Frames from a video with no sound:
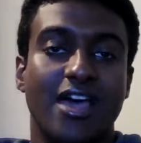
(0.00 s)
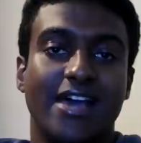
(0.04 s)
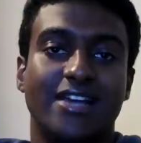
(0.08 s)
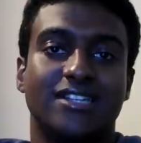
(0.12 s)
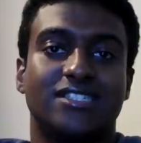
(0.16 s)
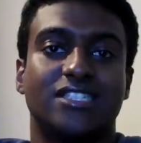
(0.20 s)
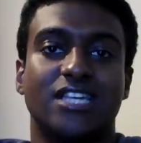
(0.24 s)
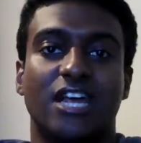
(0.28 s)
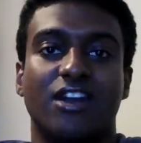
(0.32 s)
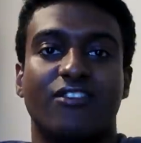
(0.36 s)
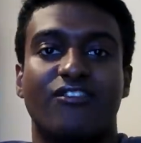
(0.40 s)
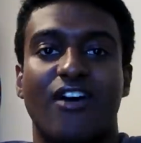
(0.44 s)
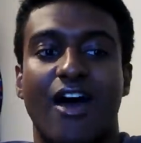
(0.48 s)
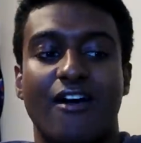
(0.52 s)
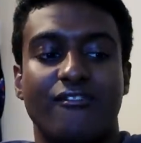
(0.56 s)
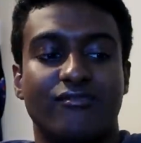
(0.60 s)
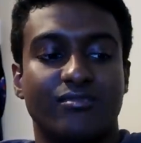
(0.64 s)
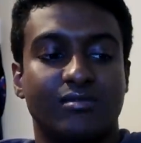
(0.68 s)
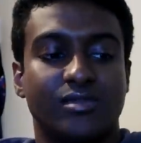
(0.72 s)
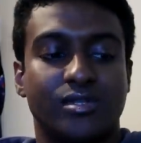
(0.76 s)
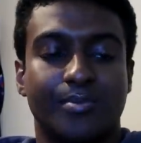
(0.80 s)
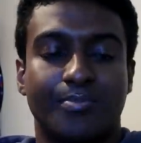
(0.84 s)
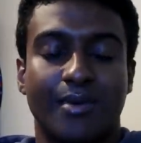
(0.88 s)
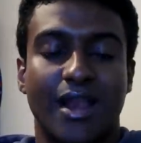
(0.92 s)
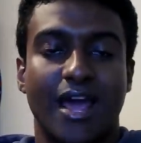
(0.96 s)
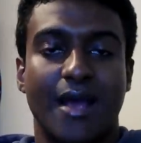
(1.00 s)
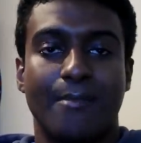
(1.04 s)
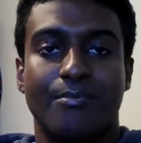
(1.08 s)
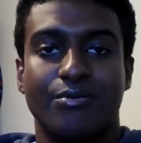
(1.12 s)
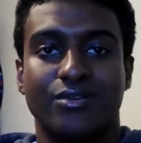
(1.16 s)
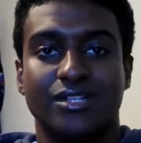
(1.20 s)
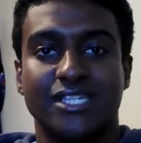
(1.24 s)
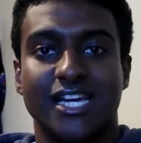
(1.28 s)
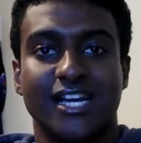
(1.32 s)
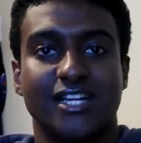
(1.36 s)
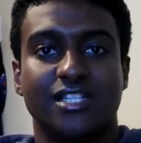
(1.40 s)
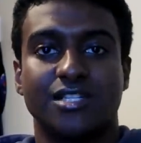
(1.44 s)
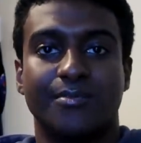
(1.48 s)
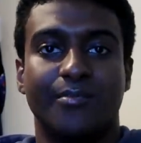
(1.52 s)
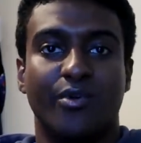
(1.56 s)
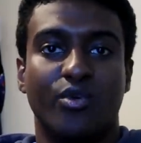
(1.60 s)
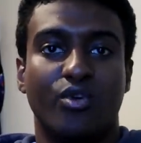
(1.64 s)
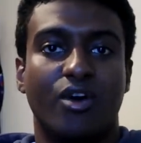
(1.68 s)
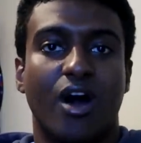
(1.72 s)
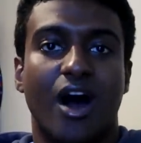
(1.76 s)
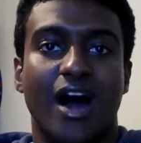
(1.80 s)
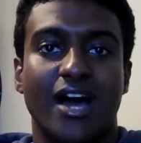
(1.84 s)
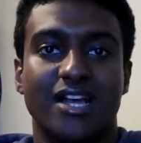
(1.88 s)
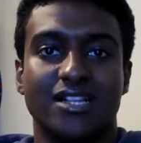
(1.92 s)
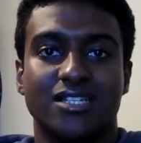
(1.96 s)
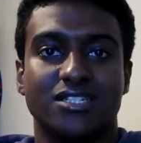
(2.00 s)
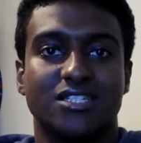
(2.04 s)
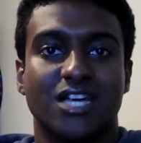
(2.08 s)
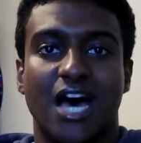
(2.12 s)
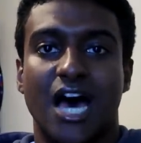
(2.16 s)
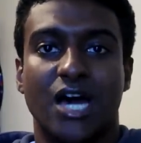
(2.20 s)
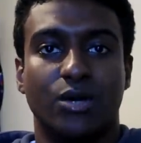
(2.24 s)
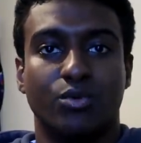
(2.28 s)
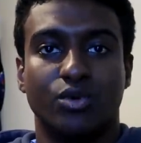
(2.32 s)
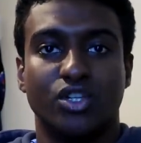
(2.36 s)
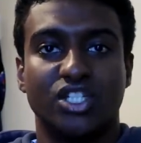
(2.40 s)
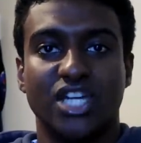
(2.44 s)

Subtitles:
instead of having to play a predictable cut inside,